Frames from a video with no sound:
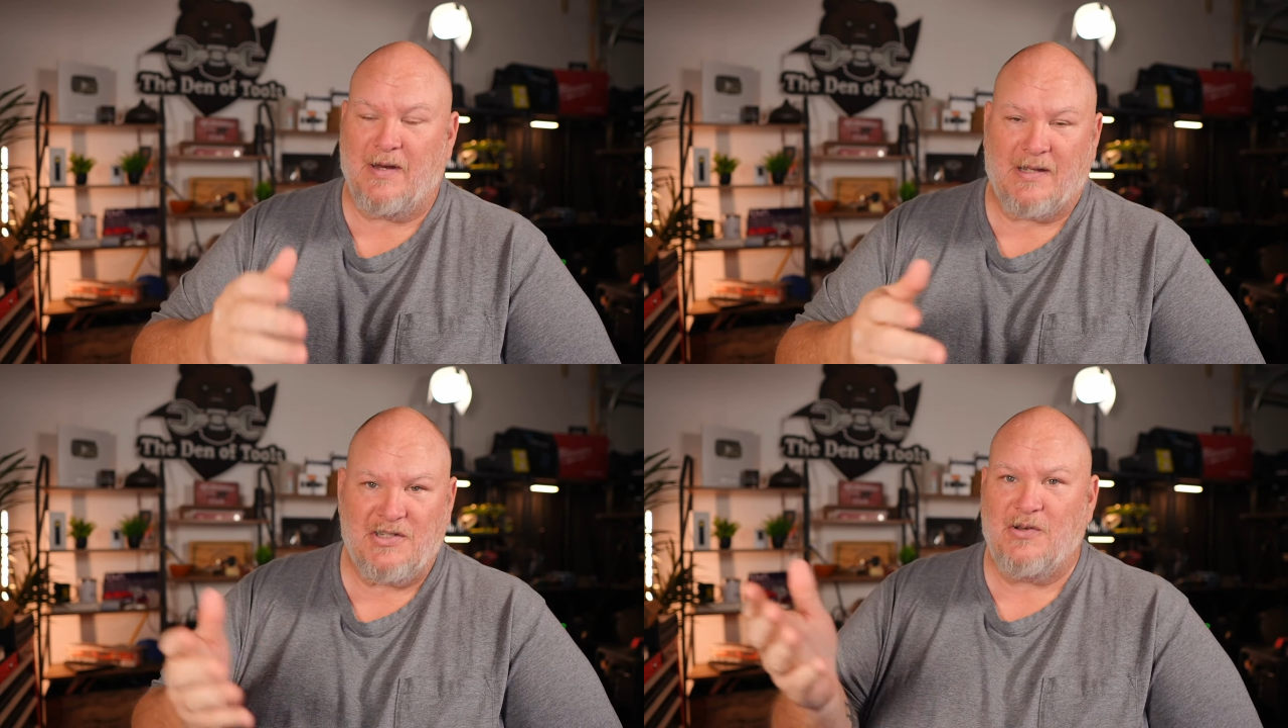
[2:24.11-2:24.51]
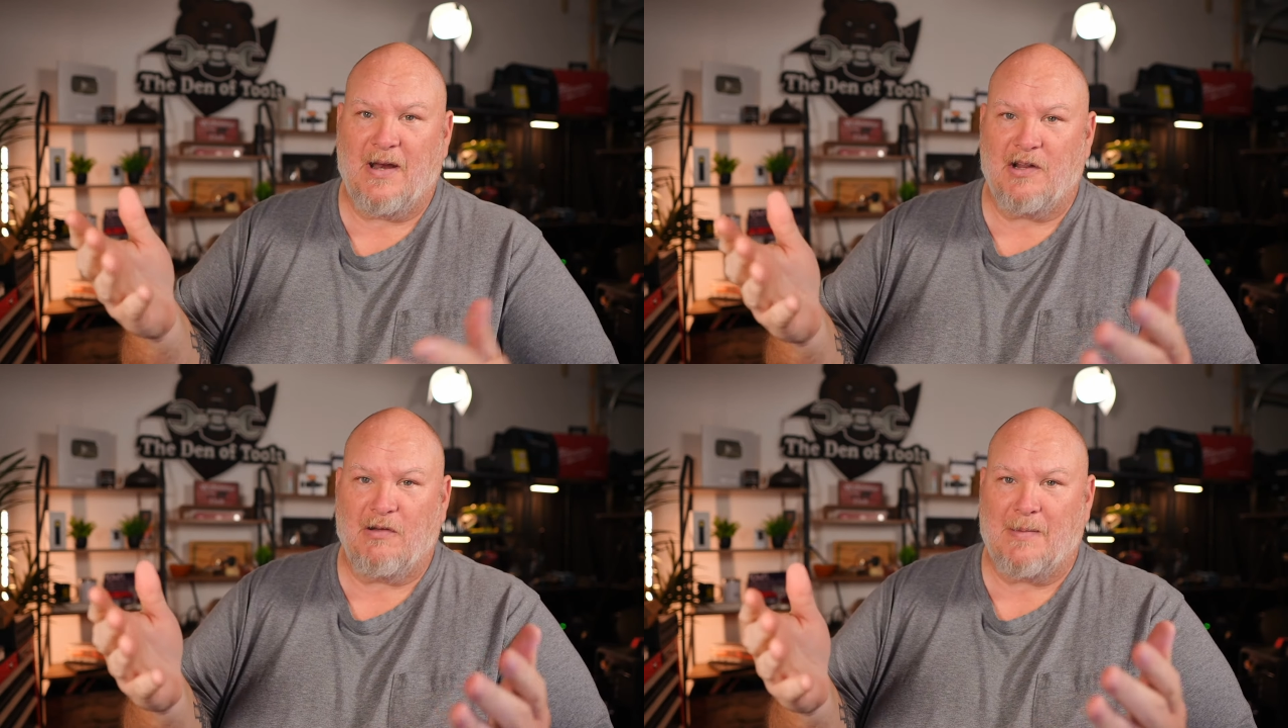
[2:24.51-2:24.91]
it because you know how
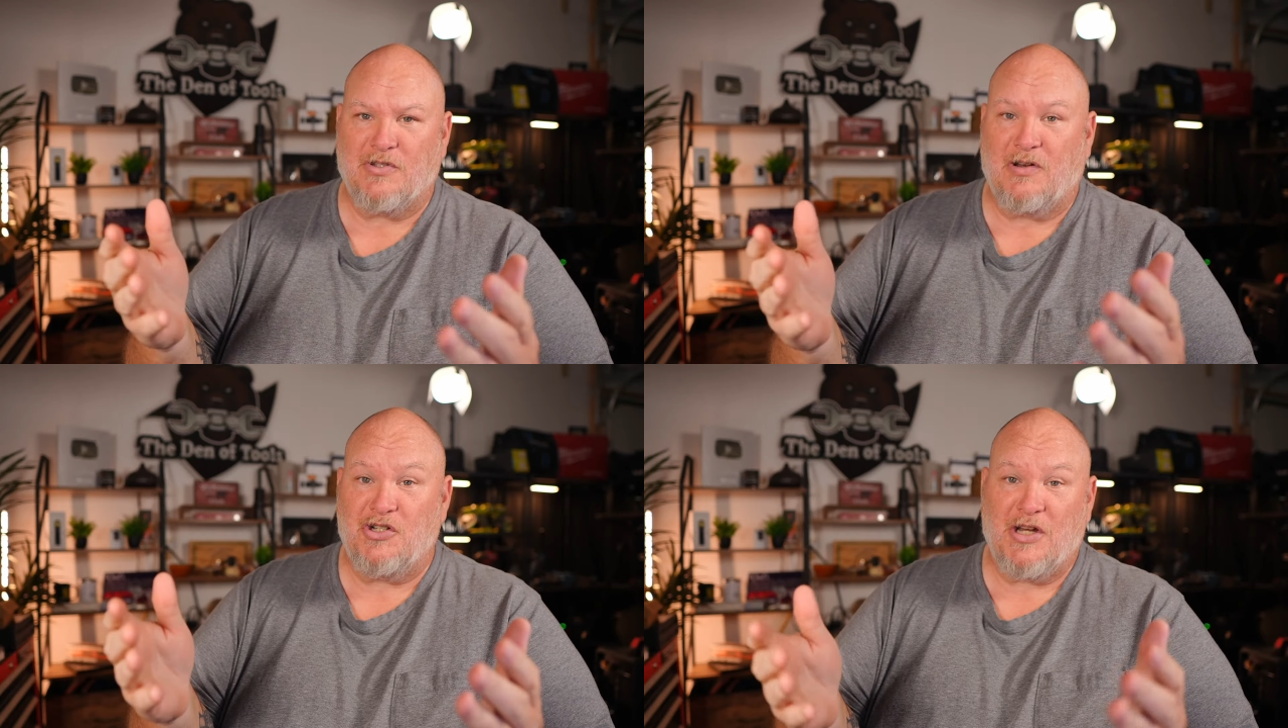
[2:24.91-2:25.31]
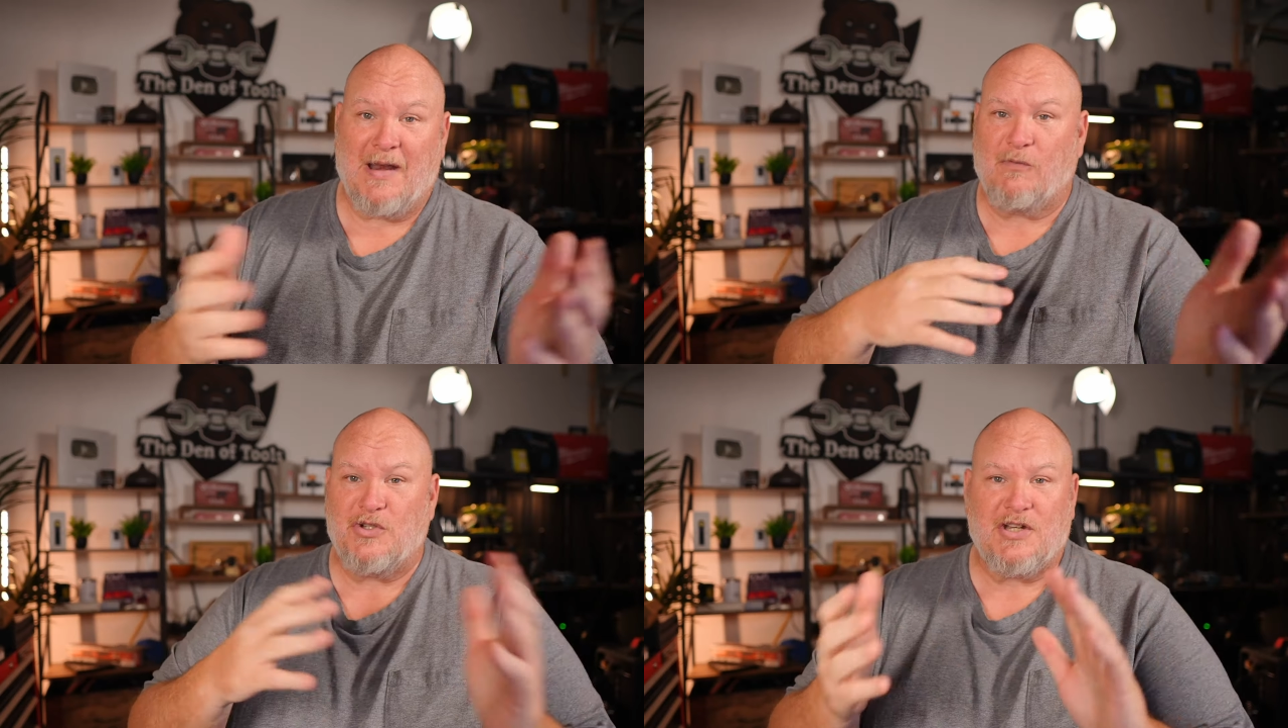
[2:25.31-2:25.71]
to grab a screenshot.
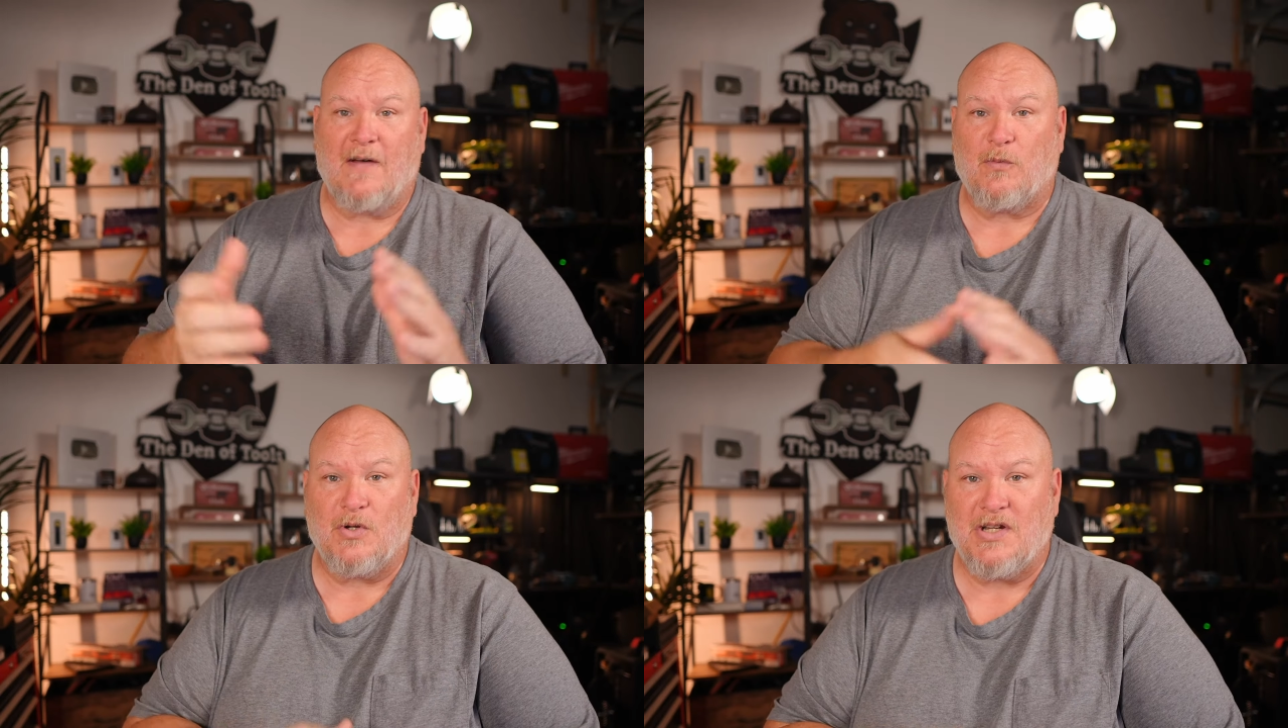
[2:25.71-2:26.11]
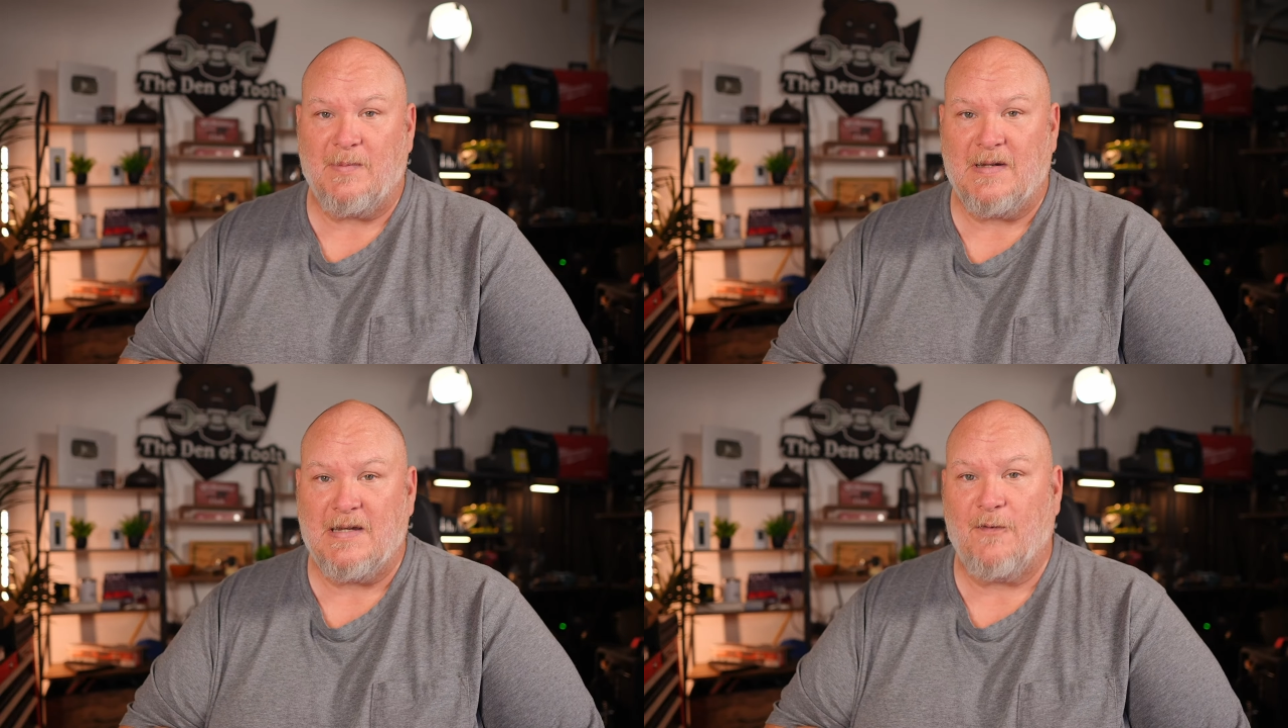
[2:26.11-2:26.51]
Everyone's software is going to
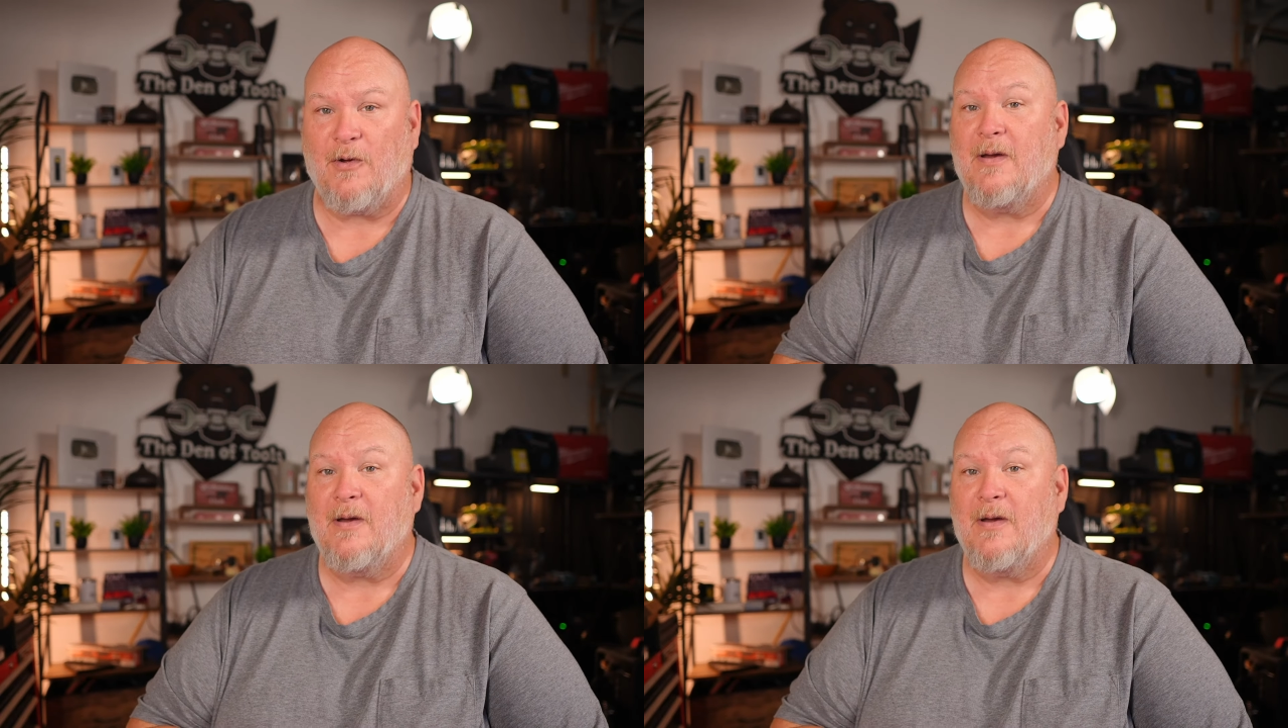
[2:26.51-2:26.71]
be different.